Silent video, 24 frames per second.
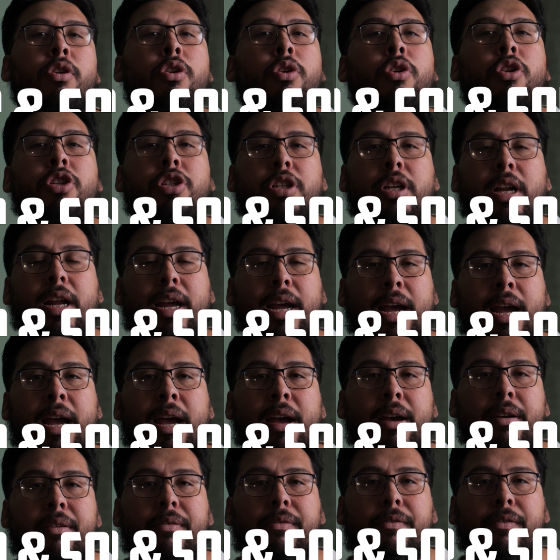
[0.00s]
you should
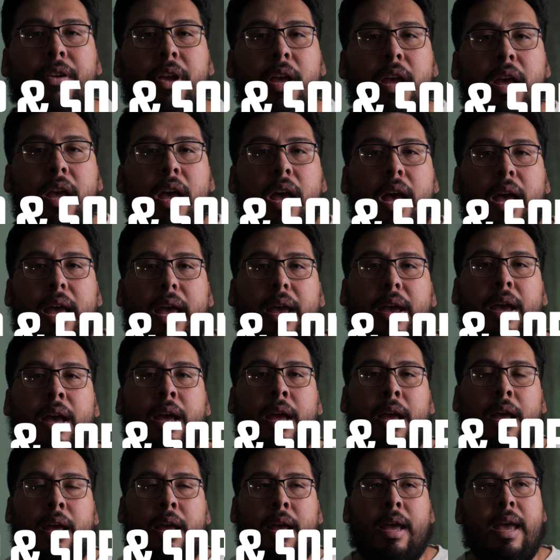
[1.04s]
have,
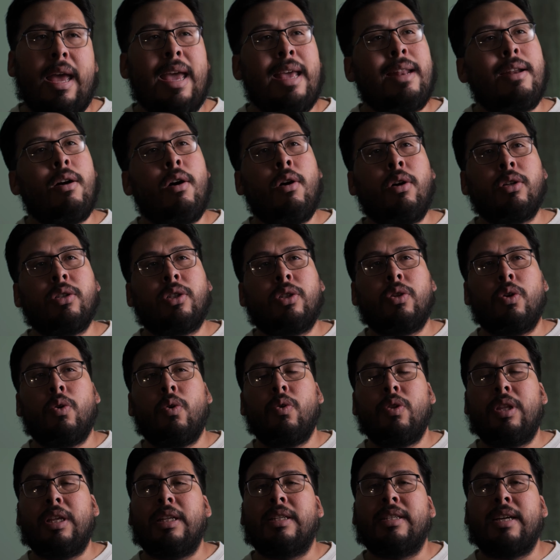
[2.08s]
and
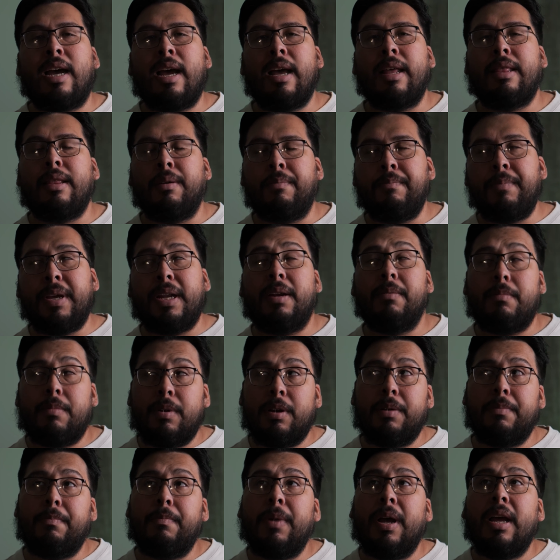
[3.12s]
also the
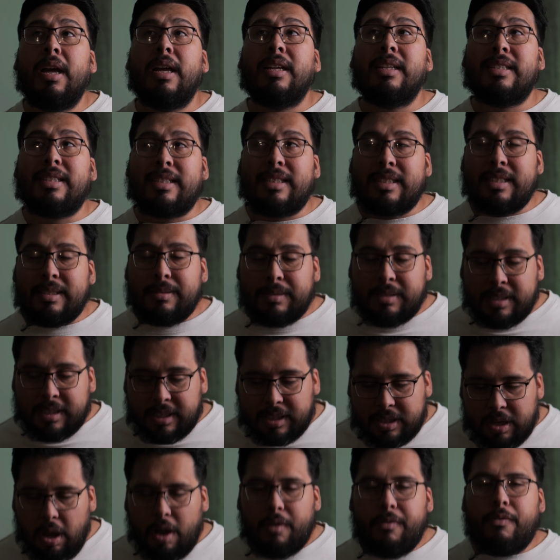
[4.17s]
minimum
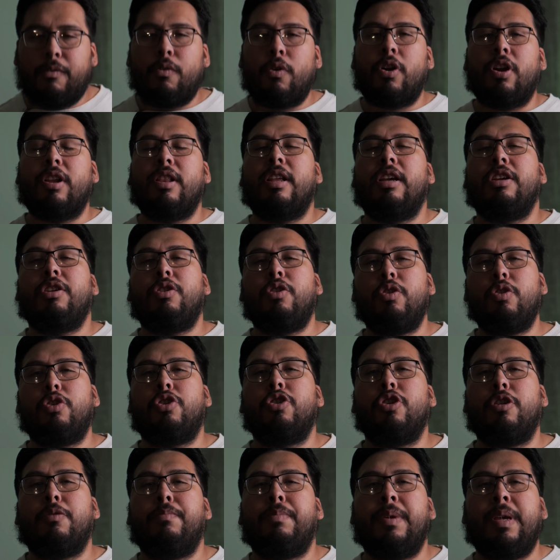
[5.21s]
software that you
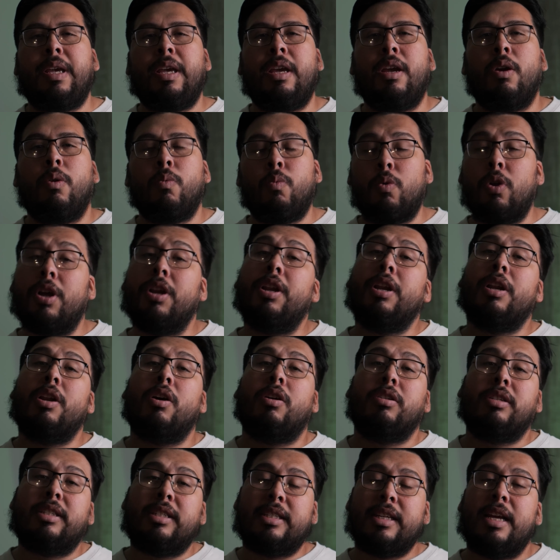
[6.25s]
should be running
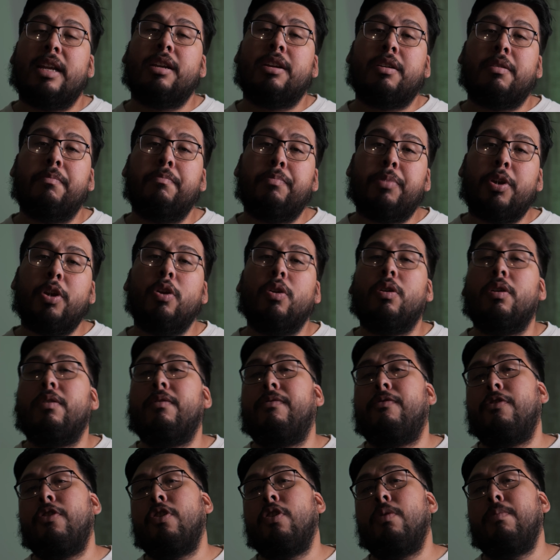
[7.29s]
on said computer
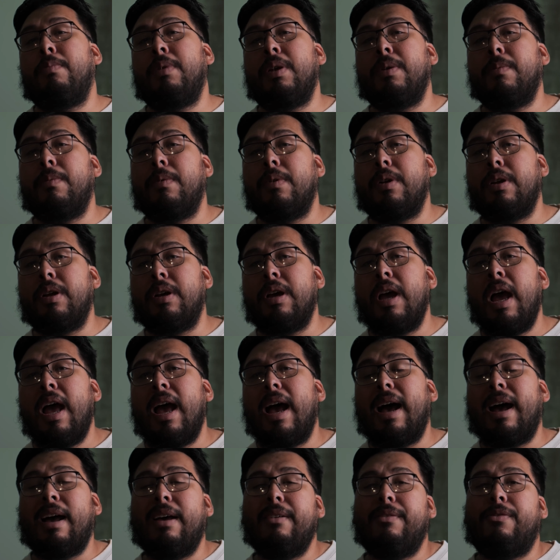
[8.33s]
for you to be able to,
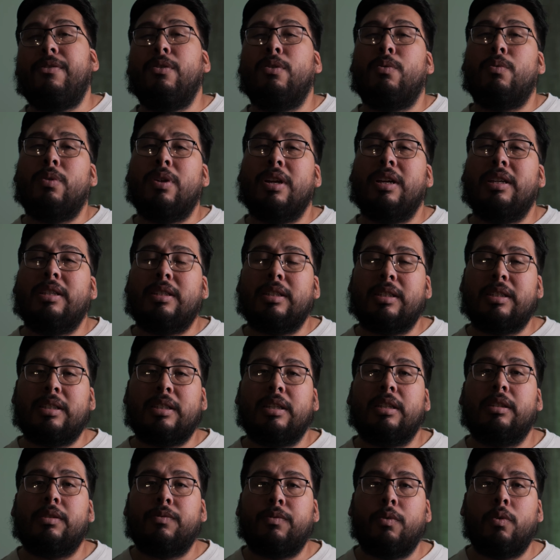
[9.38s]
I feel, run a
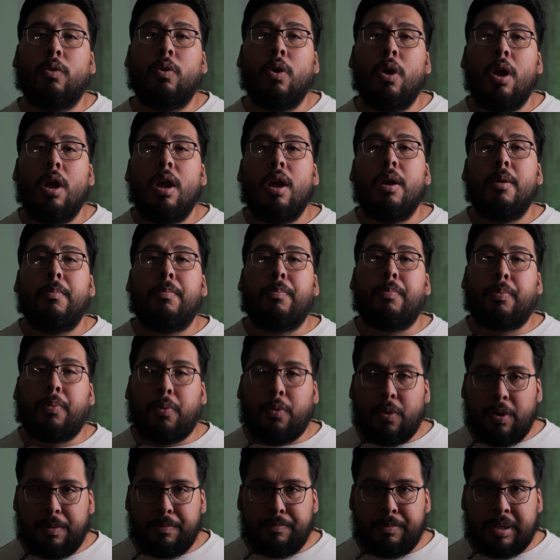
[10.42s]
successful
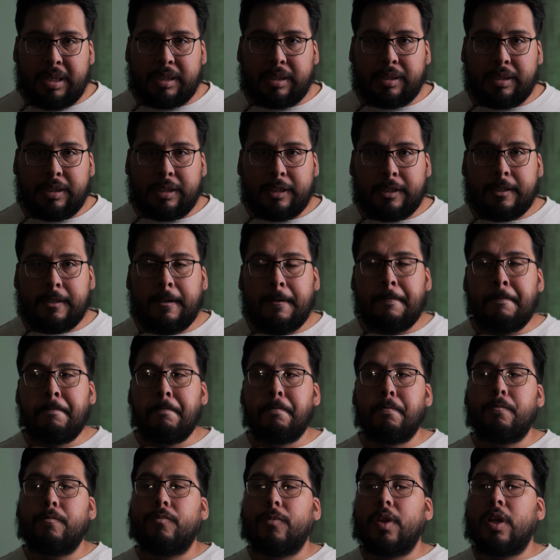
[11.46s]
print business.
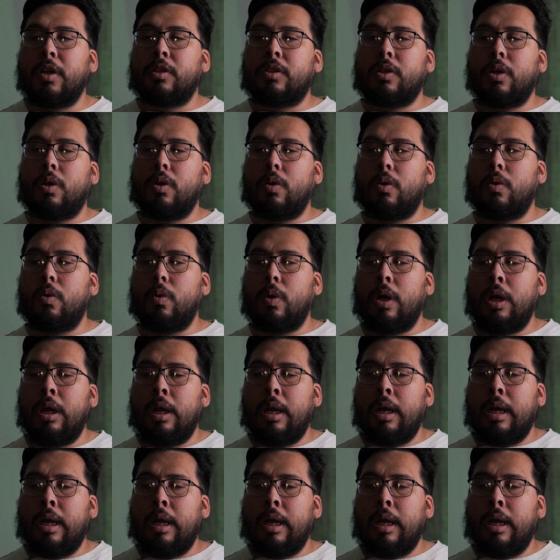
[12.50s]
So